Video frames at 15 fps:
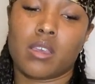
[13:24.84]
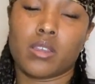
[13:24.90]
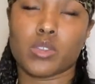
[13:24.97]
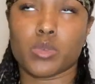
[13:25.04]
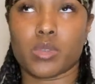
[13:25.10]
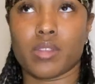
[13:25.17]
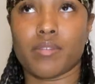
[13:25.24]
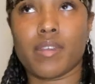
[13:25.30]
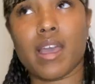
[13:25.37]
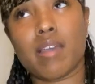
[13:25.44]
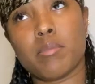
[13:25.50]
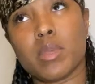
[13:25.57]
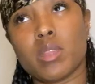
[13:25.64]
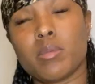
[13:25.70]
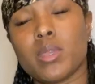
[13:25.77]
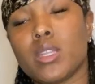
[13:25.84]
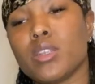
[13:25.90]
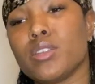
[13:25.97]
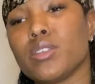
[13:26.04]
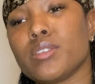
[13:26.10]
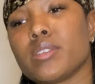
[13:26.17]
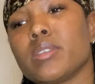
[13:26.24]
25
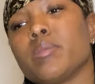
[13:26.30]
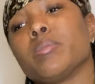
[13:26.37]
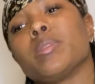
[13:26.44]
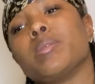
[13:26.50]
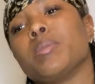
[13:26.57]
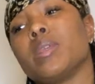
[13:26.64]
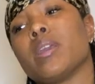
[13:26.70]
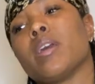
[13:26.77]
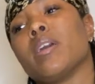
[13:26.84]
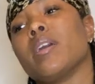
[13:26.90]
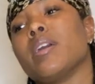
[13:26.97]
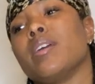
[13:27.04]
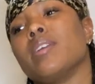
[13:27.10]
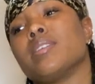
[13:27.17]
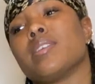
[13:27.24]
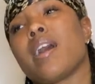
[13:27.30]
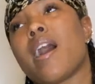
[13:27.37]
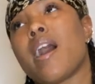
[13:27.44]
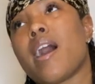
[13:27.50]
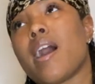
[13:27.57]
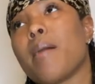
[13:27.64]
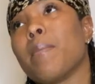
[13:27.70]
millimeters, simply because
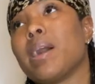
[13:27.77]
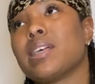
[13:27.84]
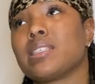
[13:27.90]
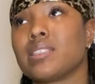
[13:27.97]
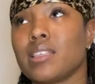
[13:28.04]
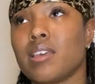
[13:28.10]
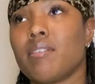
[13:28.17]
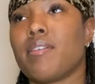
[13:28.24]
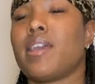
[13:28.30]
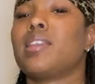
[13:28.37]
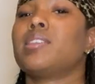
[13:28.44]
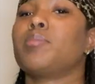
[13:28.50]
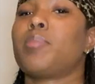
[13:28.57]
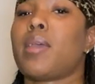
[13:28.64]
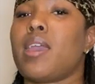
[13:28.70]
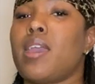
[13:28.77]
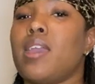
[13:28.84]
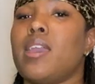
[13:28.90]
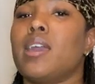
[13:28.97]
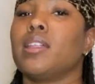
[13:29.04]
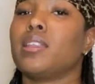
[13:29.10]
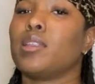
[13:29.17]
I myself had to
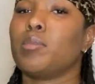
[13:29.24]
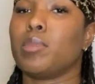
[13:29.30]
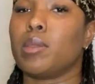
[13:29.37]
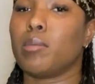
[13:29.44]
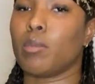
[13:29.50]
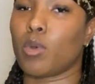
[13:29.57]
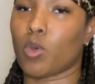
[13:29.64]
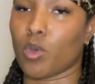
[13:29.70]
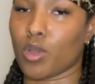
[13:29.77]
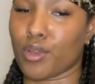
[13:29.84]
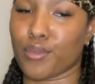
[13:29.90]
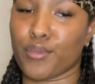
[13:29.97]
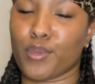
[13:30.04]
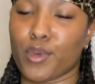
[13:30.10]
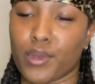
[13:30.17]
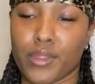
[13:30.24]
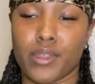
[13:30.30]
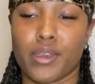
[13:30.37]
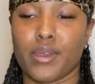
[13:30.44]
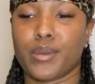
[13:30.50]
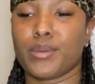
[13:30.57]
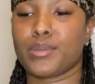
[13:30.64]
pay a little bit more for
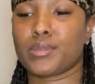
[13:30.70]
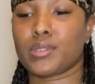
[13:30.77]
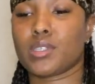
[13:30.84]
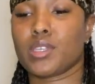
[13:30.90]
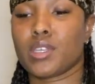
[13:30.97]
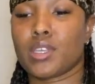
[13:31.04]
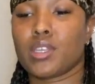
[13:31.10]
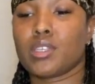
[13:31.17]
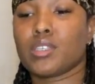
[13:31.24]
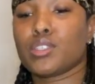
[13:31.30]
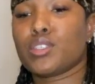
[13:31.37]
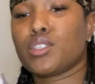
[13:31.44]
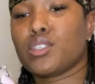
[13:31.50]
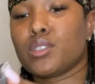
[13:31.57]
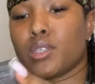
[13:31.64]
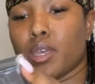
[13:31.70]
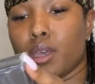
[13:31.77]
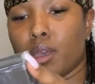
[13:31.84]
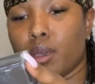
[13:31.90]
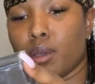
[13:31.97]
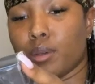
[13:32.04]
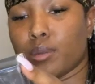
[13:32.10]
those.
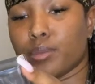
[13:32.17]
So,